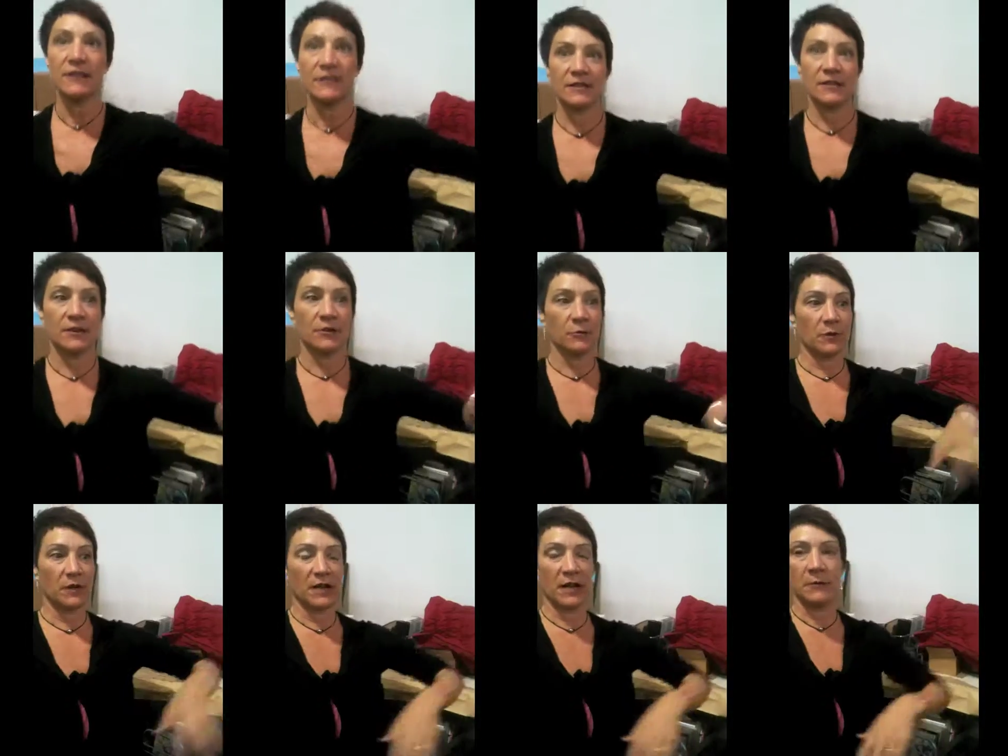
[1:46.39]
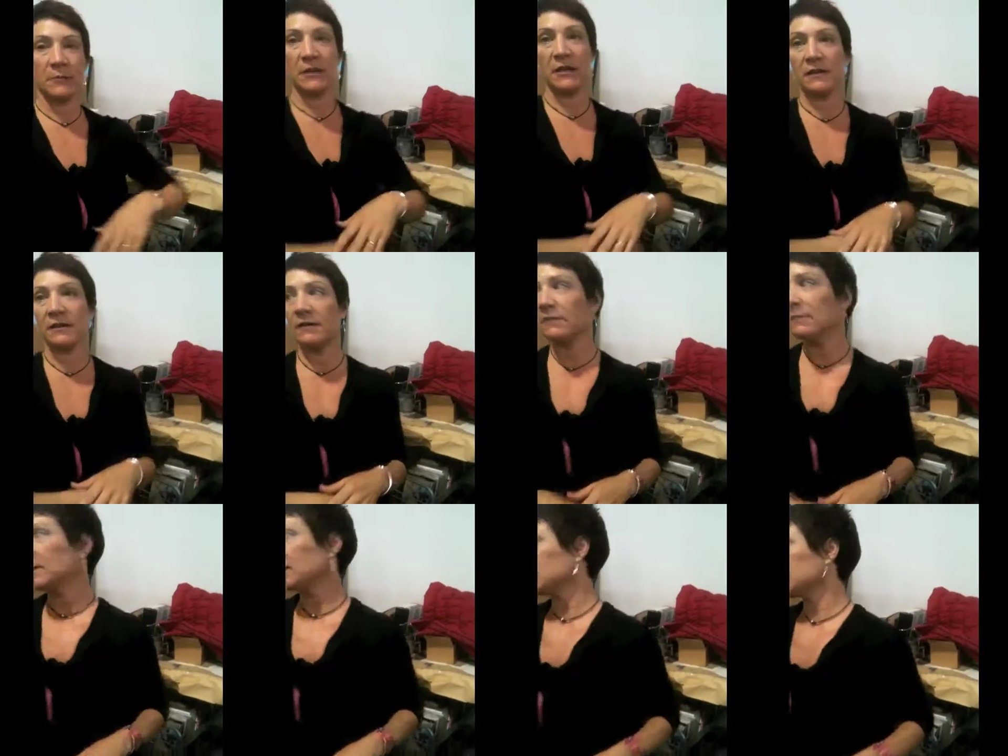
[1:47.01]
So when I'm
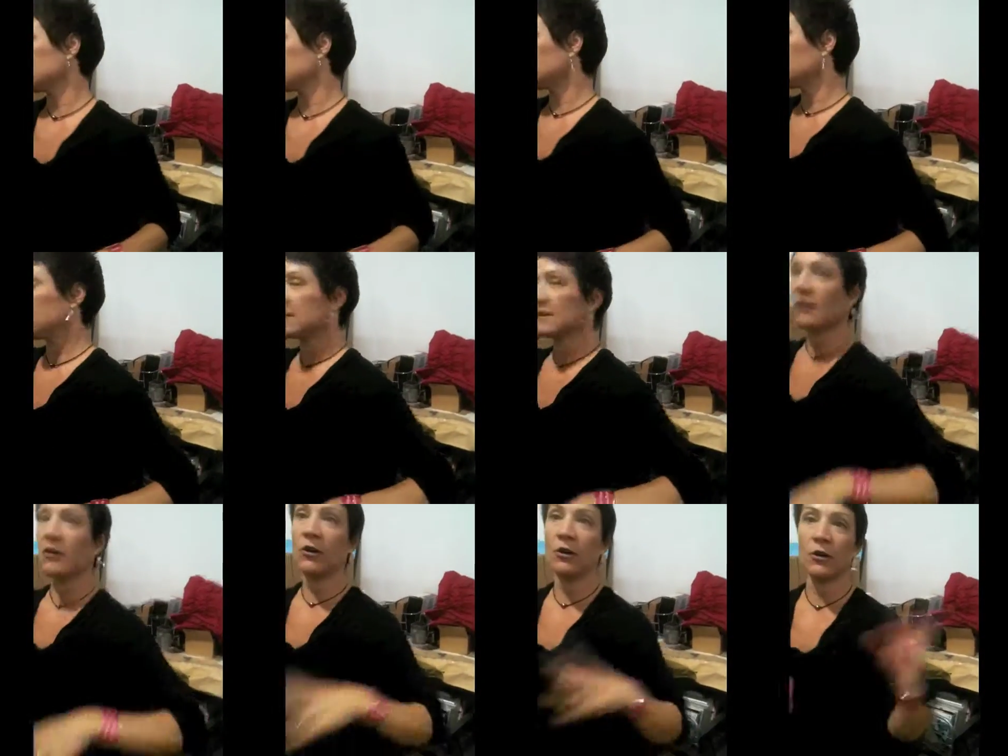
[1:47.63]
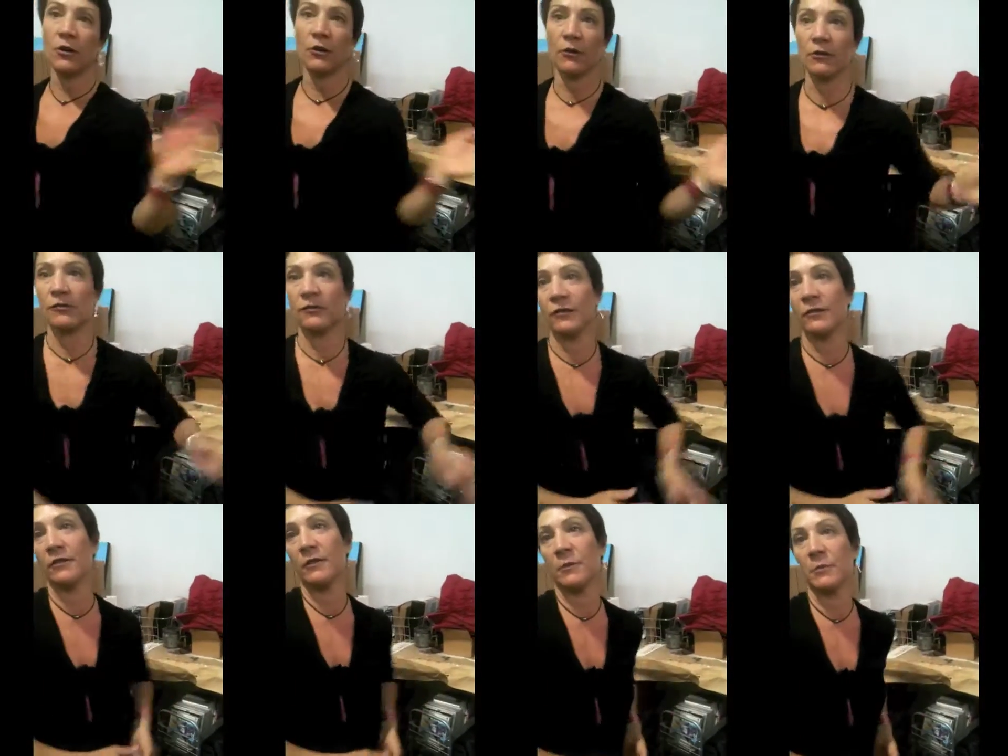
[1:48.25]
here, my stuff is all
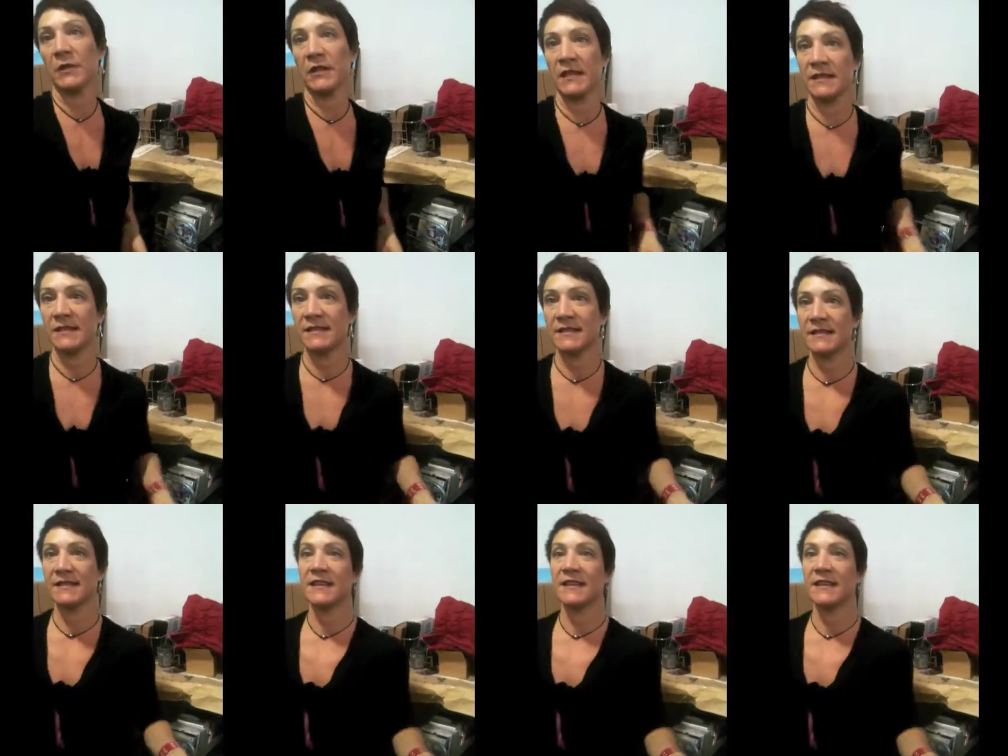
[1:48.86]
over the place,